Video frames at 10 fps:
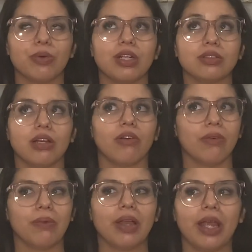And I was like,
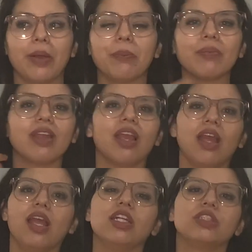oh, okay.
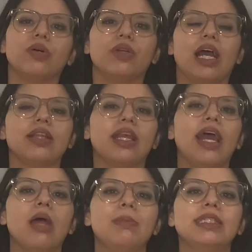So yeah, they
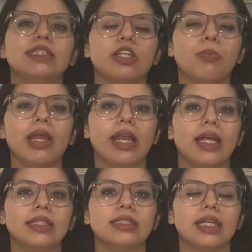had me sit on my
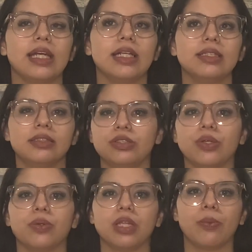hands, and
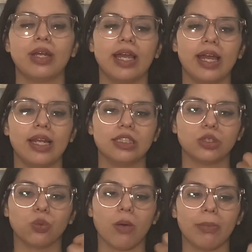they went ahead and
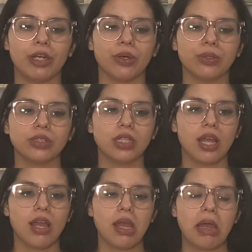swabbed my nose,
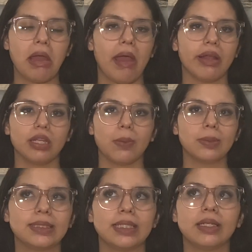and that
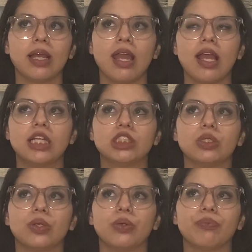it.
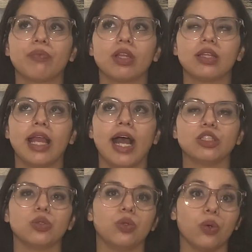So they had
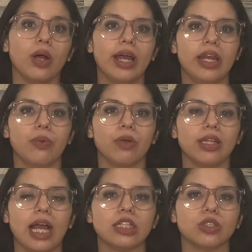to go ahead and run
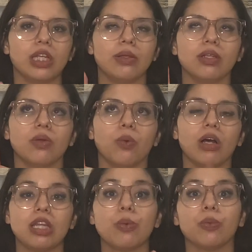that. So while
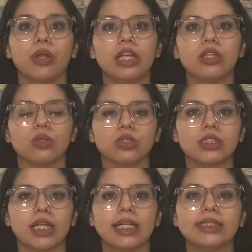they were running those
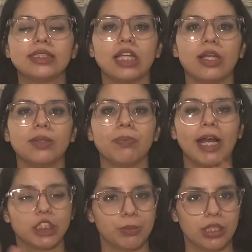tests, they
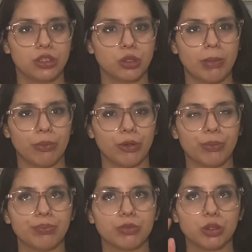passed me to my
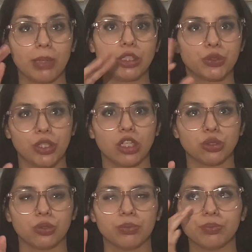room, to my triage
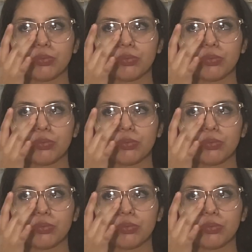room.